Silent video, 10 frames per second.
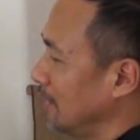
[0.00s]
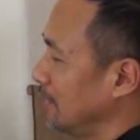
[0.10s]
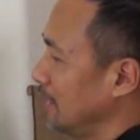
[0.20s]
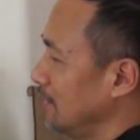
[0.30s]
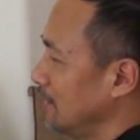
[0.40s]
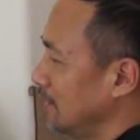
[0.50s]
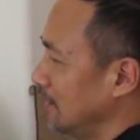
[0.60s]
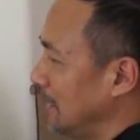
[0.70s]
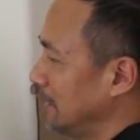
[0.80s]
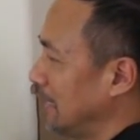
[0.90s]
and then
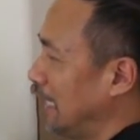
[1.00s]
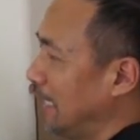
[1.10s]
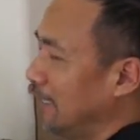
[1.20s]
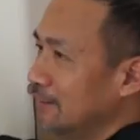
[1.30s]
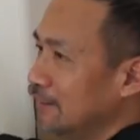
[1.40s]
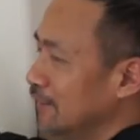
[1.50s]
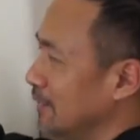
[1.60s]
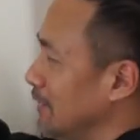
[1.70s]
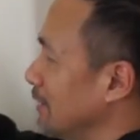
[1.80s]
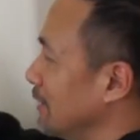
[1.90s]
untie
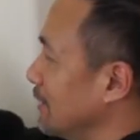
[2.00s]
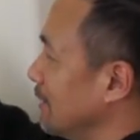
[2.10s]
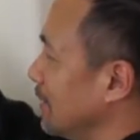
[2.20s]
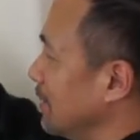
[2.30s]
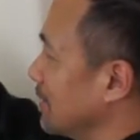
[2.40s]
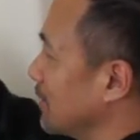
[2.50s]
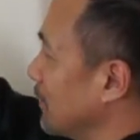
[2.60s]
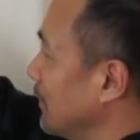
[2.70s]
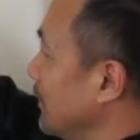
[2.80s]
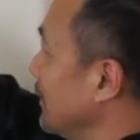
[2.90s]
the
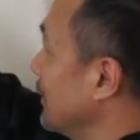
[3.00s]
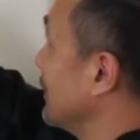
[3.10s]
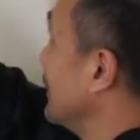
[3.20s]
scroll.